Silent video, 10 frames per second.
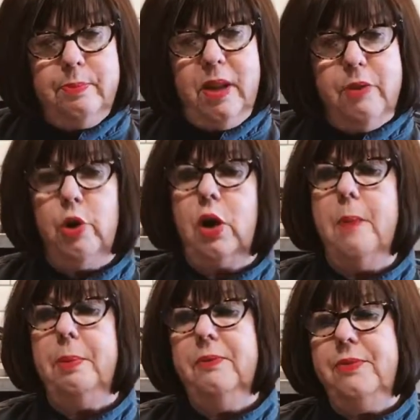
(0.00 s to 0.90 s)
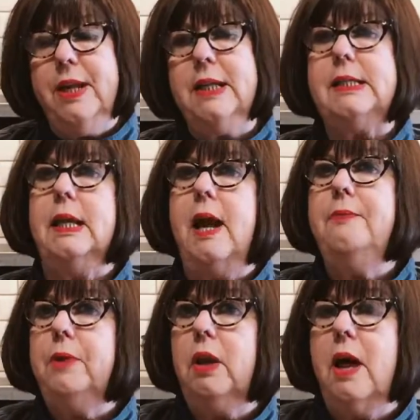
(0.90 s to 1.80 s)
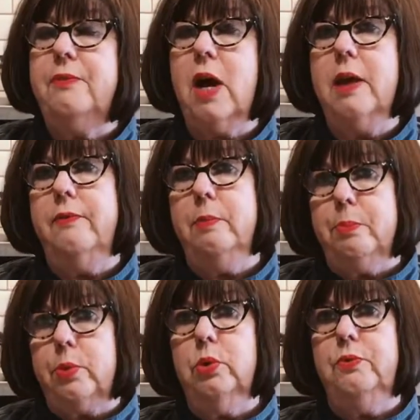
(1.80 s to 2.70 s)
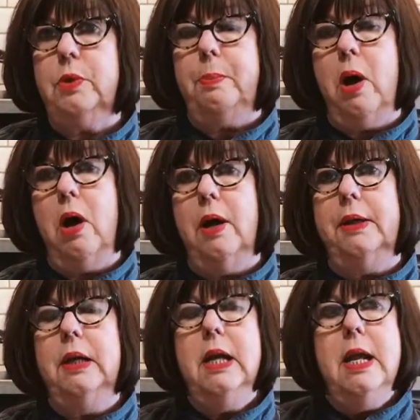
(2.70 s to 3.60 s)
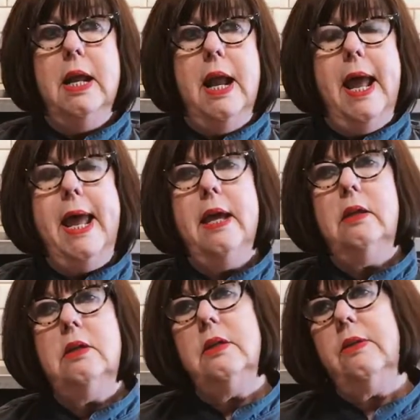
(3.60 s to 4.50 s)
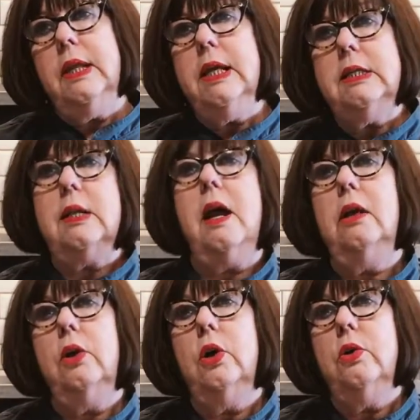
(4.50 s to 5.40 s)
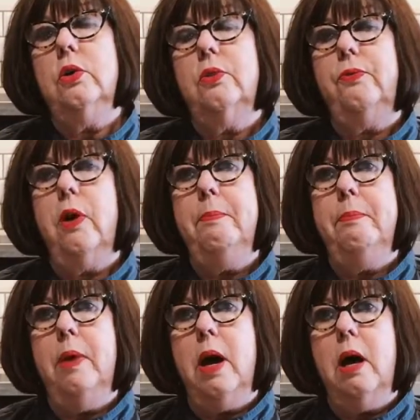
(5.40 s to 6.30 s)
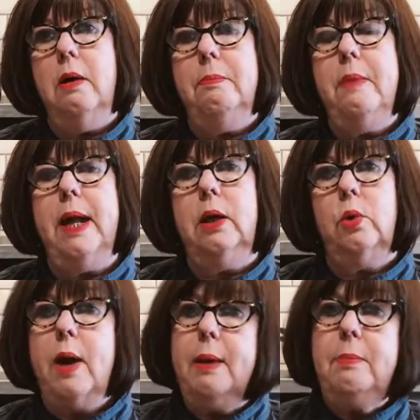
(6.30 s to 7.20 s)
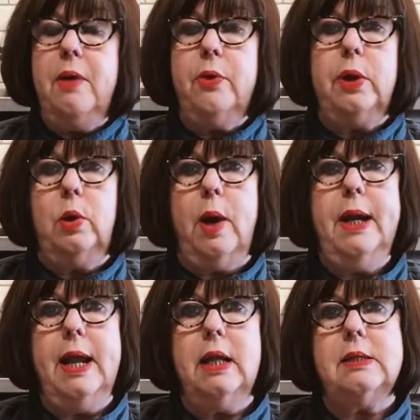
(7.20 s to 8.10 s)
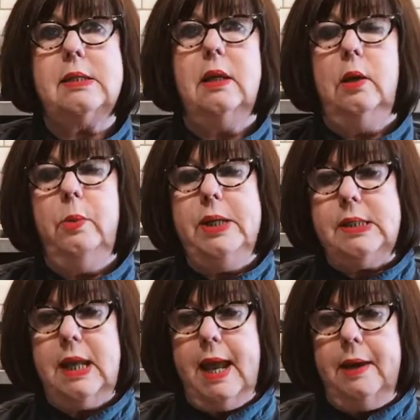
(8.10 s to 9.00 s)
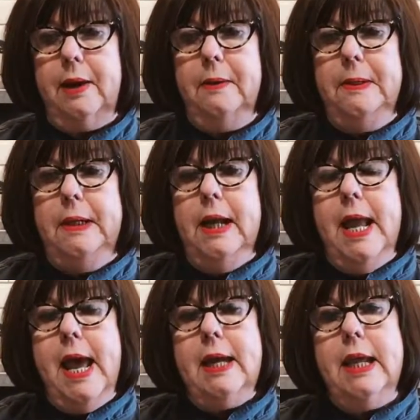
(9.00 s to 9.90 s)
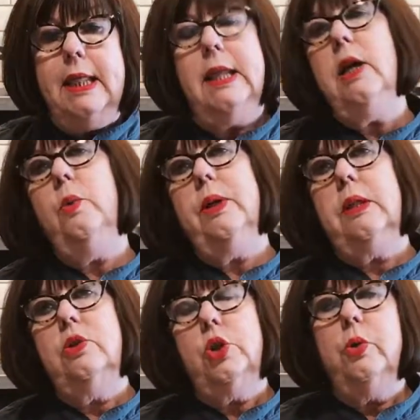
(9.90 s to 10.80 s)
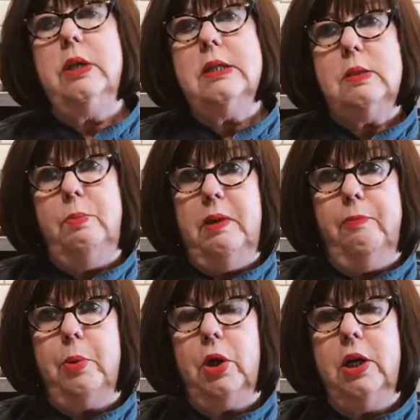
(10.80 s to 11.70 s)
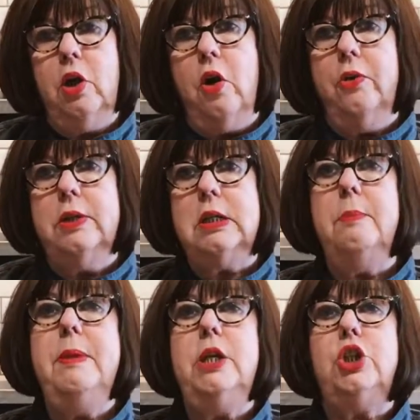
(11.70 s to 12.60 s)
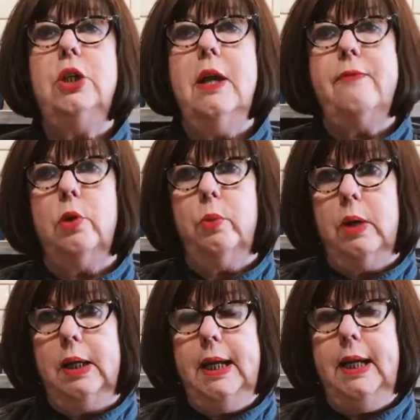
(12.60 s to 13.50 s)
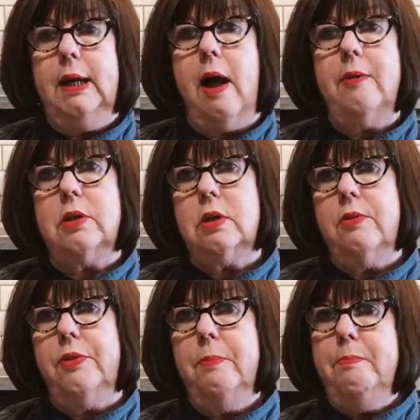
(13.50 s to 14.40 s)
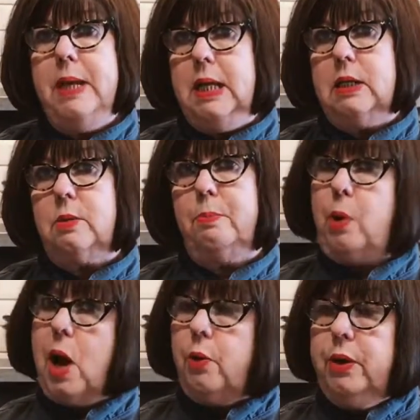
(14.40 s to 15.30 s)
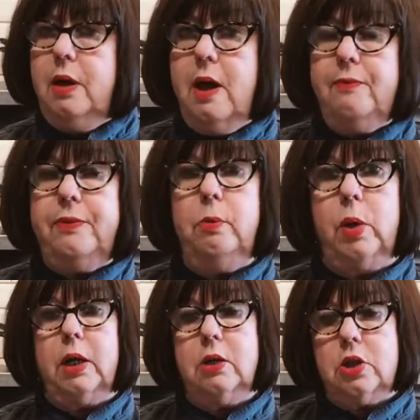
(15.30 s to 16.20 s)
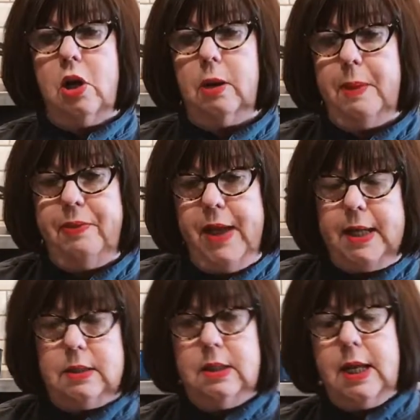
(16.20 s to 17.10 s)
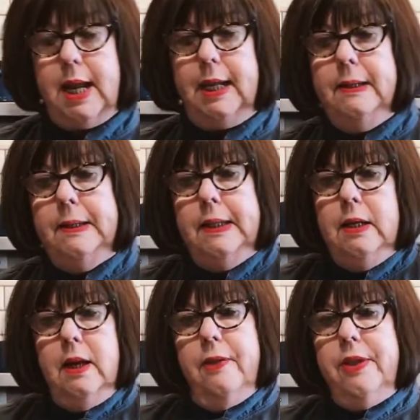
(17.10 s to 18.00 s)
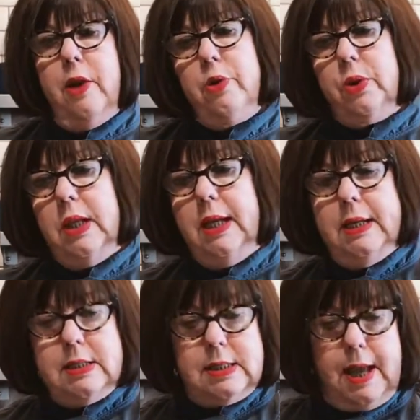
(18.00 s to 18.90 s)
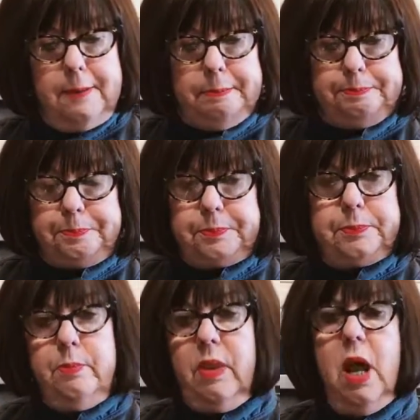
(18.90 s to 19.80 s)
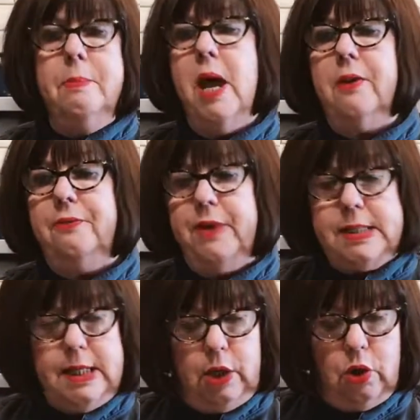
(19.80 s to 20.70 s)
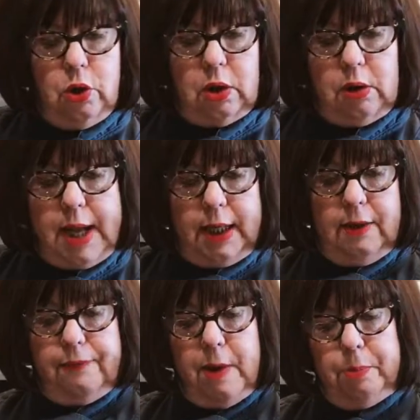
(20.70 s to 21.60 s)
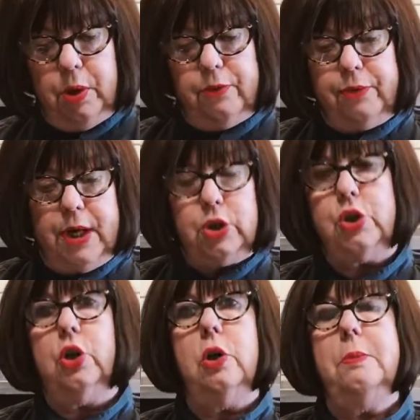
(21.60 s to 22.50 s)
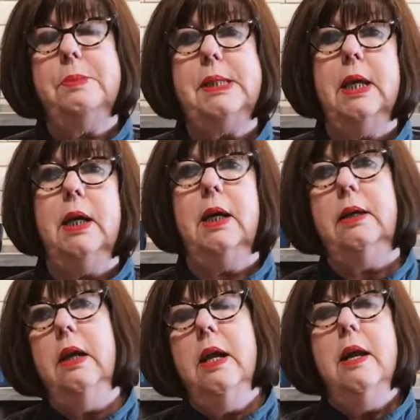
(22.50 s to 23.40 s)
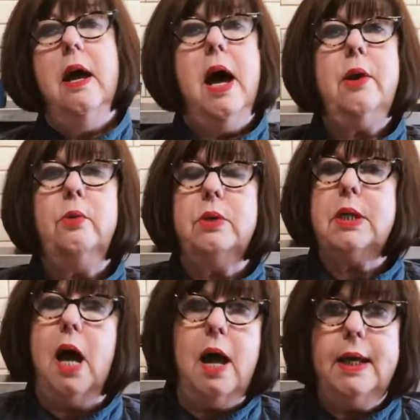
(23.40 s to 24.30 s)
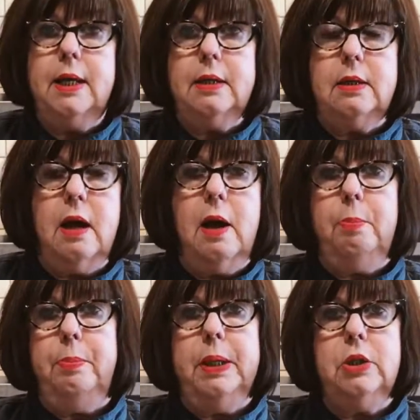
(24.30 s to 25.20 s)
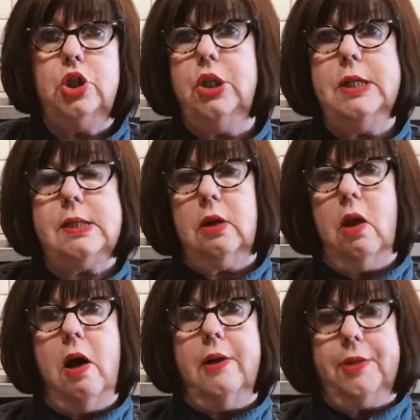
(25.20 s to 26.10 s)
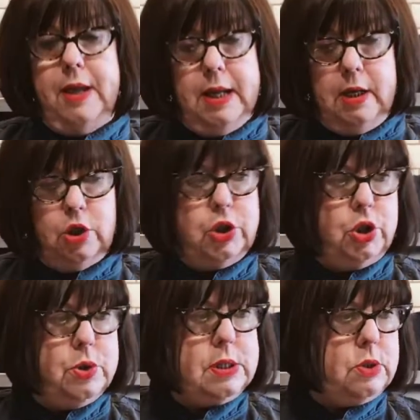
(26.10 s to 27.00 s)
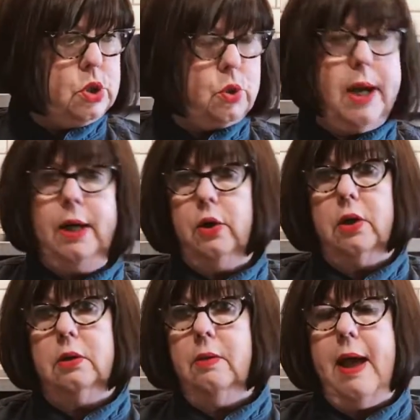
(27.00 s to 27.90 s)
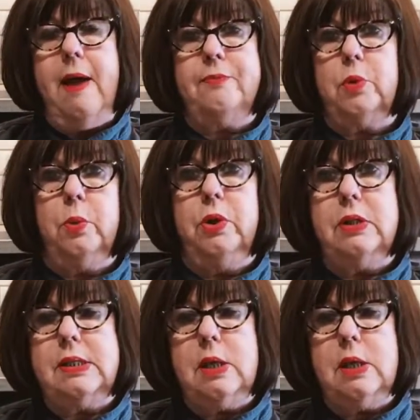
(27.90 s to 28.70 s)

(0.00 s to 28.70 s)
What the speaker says: there are a couple of things that I feel I've kind of improved upon, and things that I learned from my grandmother and great aunts in Louisiana. And I think with Julia's beef bourguignon, to me, she never really got the meat brown enough, and we're to talk about that today. The other thing is that I'm not a fussy cook. Like if I put fresh herbs in, I don't tie it up in cheesecloth, just use a strainer afterwards.